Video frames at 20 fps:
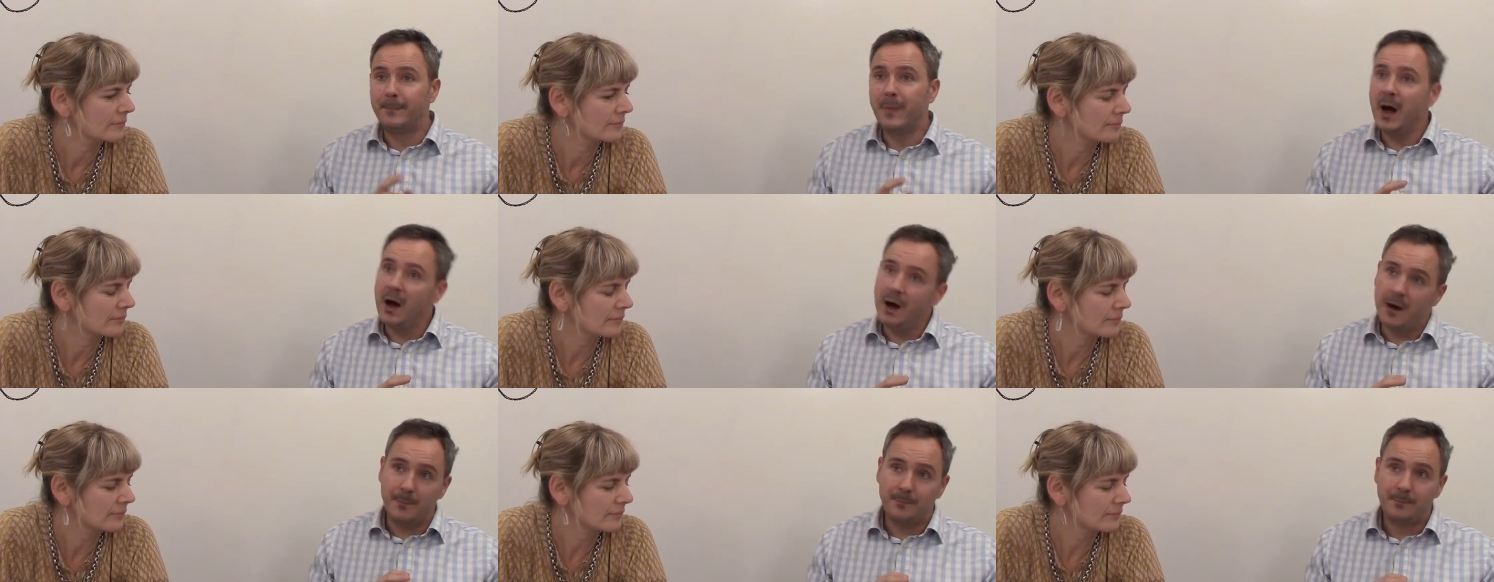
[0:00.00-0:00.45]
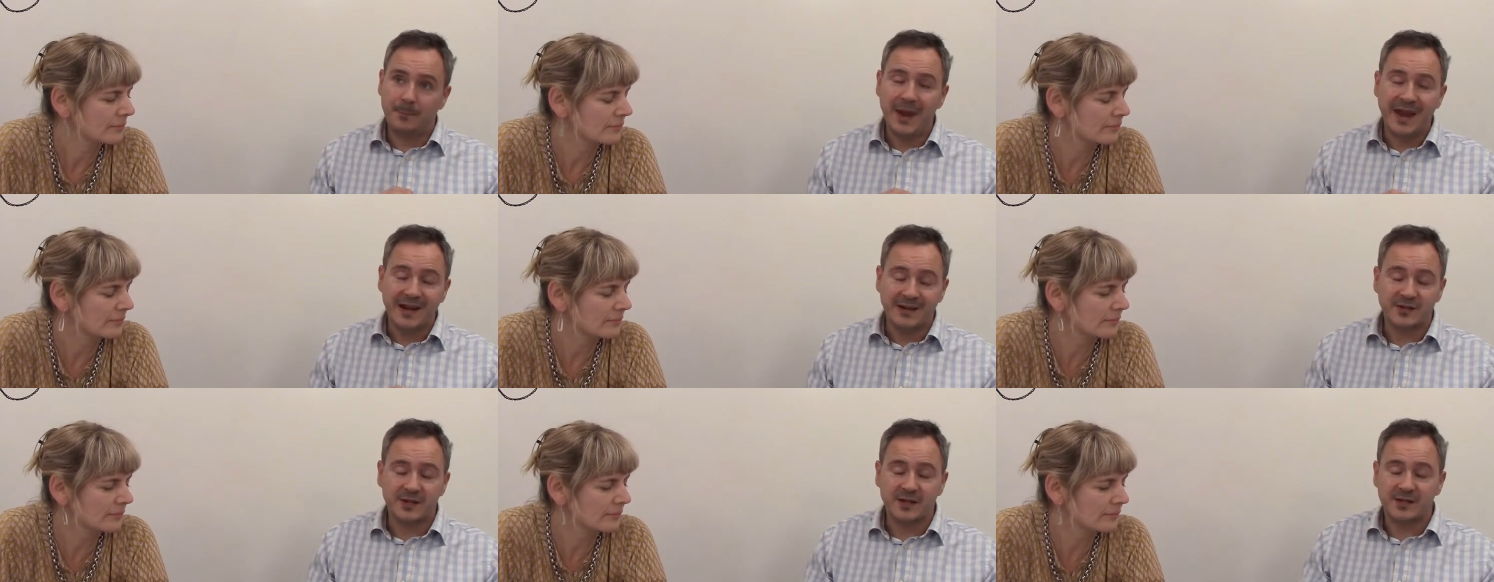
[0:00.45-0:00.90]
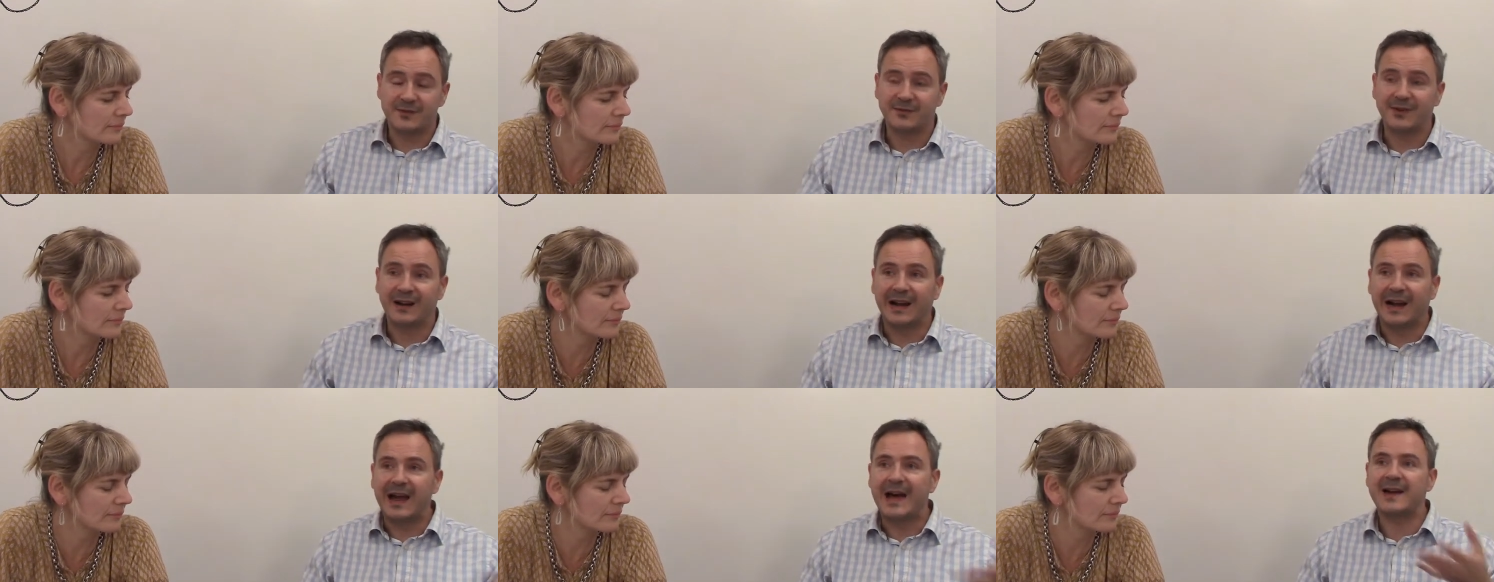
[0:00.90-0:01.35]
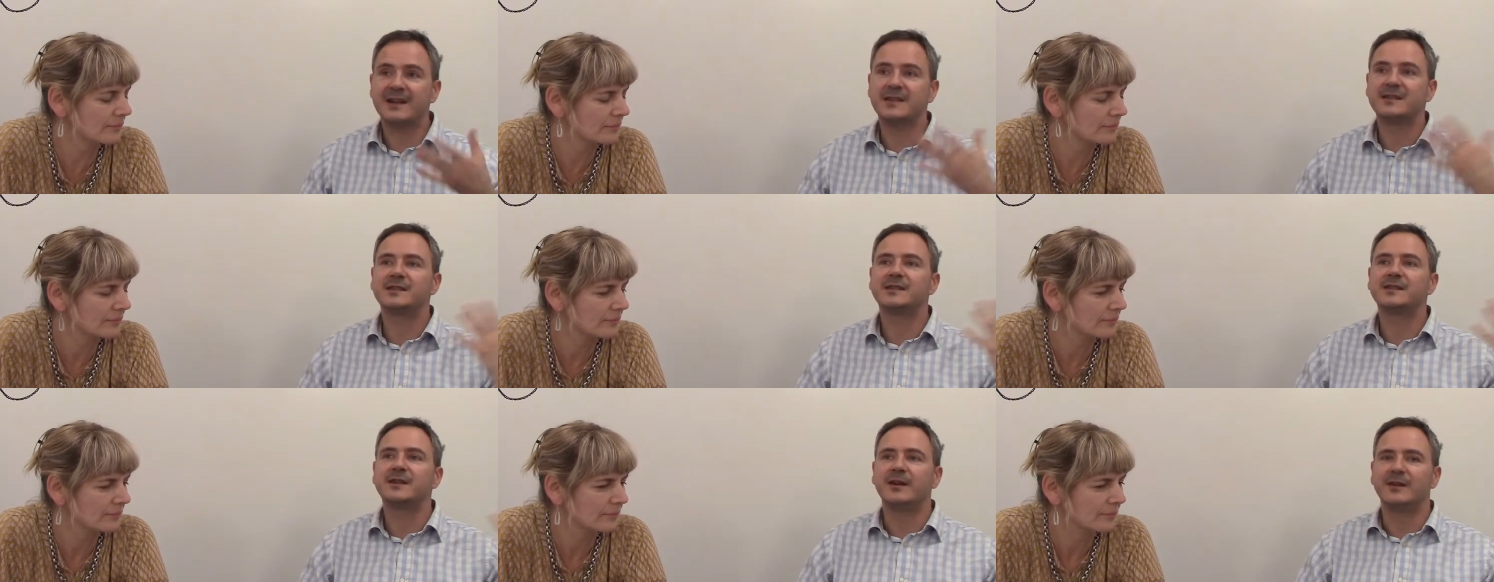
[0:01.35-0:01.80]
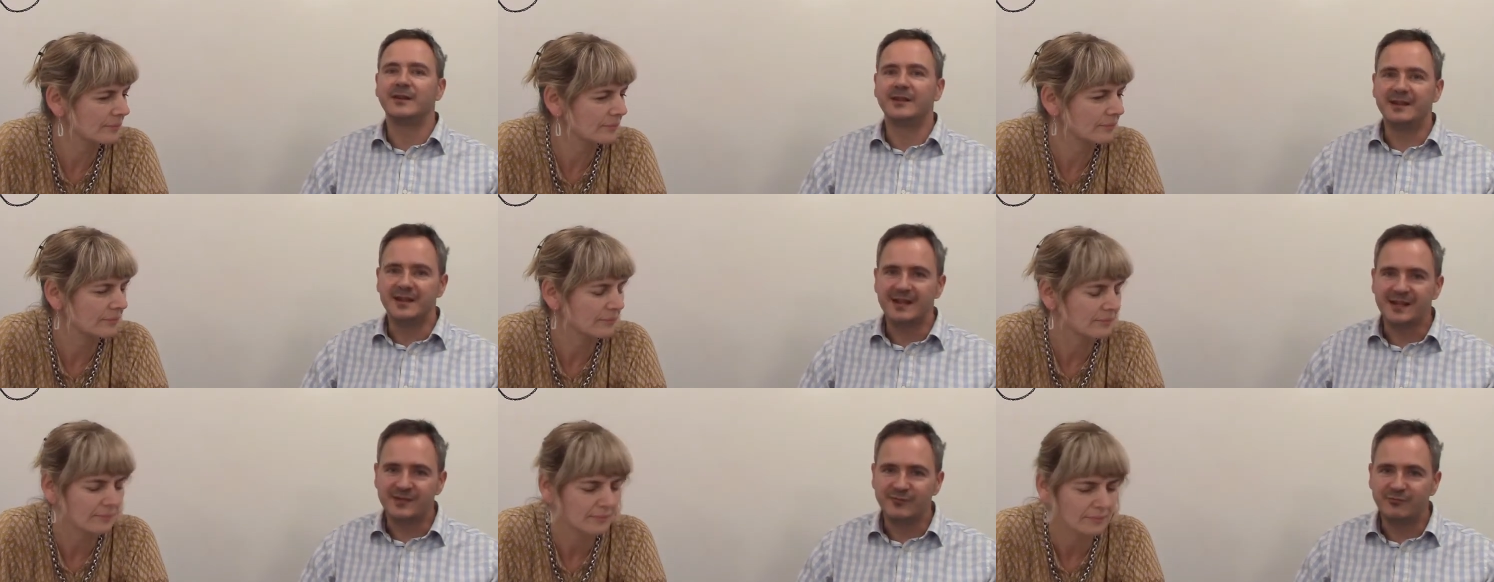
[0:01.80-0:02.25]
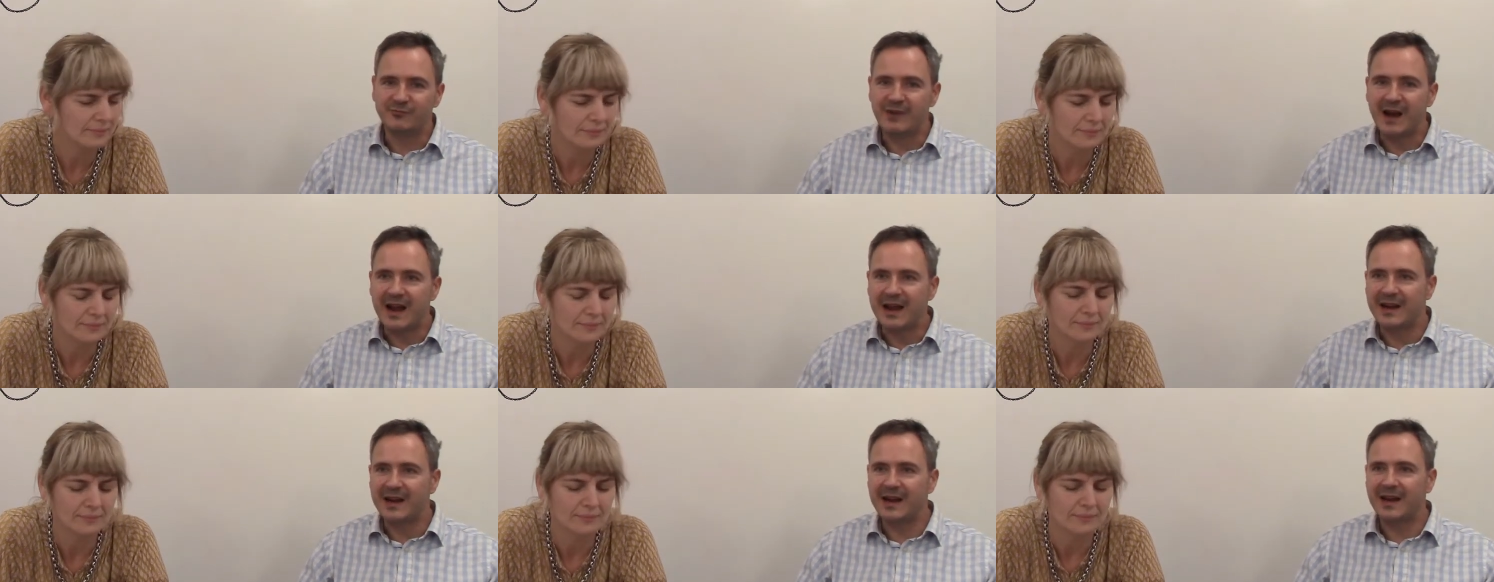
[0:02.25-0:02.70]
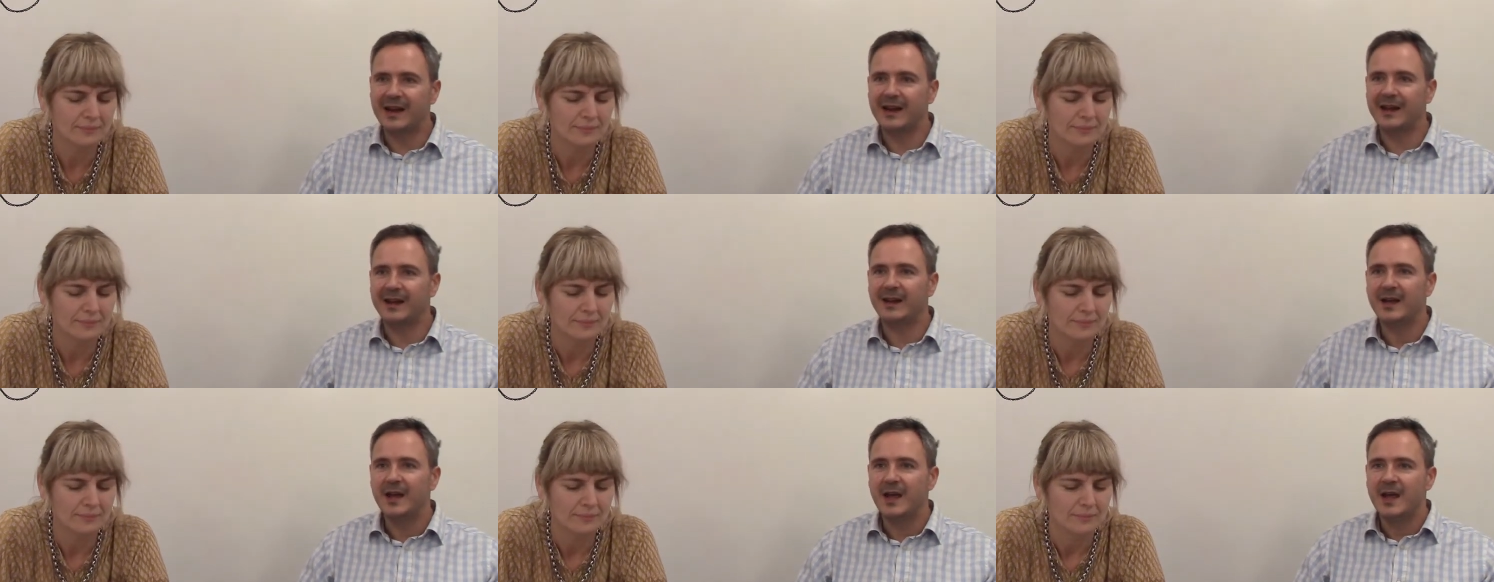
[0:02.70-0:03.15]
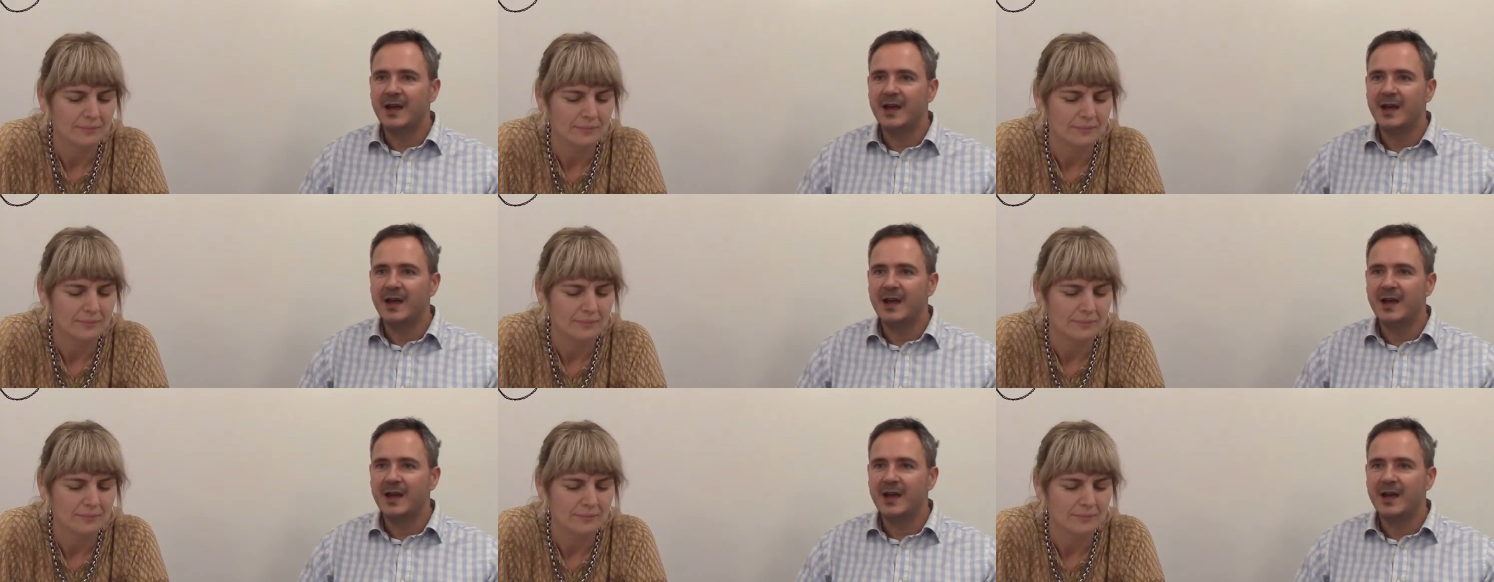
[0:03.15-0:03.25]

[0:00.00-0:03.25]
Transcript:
Speaker 1: uh, pictures of Gladstone and Disraeli,